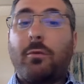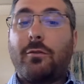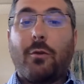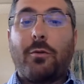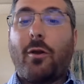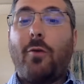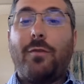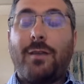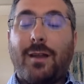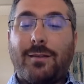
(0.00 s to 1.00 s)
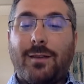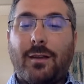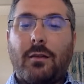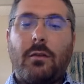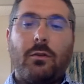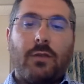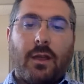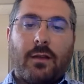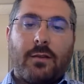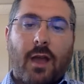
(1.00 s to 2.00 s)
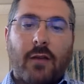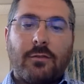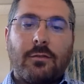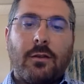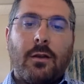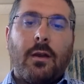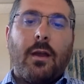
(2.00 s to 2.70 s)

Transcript: Let's go with COVID nineteen. You take a test